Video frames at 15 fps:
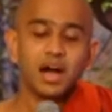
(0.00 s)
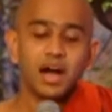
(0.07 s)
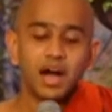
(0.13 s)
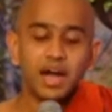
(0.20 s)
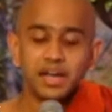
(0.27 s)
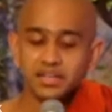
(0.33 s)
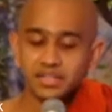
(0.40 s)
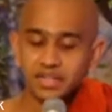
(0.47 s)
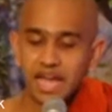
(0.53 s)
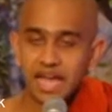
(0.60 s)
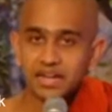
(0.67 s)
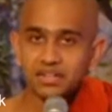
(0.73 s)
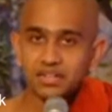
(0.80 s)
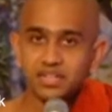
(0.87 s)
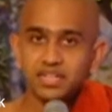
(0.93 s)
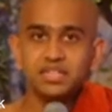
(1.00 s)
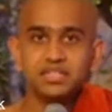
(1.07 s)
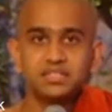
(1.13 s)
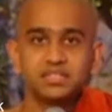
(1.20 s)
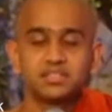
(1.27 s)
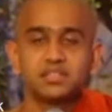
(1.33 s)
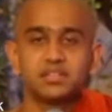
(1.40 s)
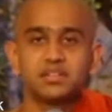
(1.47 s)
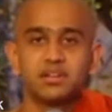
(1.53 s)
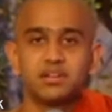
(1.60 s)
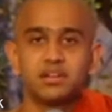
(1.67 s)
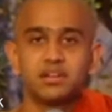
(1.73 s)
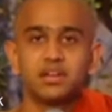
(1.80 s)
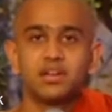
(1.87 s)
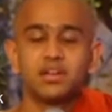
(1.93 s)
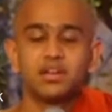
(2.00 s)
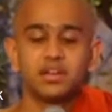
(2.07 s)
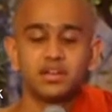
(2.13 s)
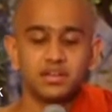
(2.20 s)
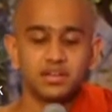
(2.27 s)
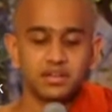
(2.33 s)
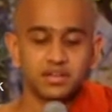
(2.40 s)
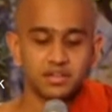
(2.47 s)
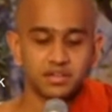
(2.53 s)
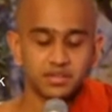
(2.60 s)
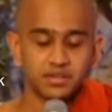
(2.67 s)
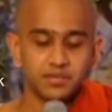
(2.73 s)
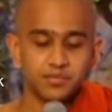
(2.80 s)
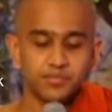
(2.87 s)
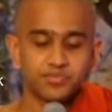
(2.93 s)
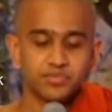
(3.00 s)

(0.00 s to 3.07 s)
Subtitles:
I need at least emails